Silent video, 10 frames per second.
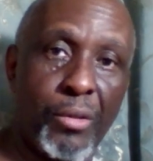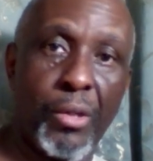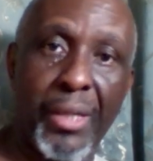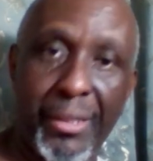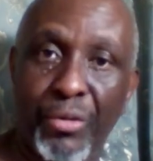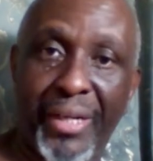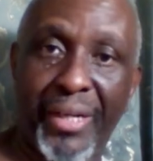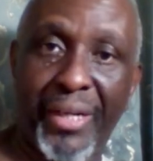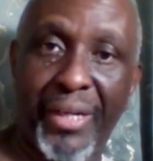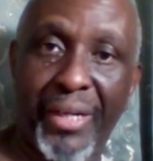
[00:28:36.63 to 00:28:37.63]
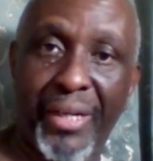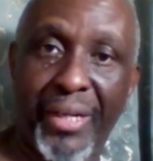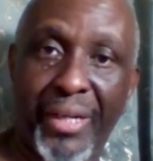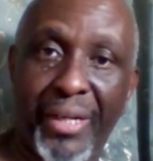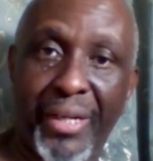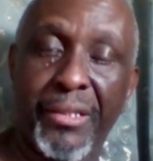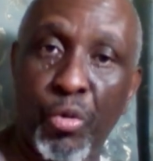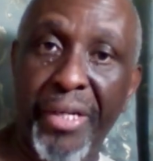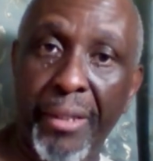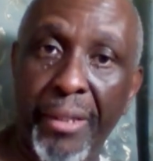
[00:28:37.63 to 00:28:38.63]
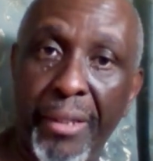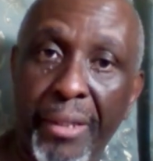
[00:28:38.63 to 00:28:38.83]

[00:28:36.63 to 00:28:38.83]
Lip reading: you can say, quick, um,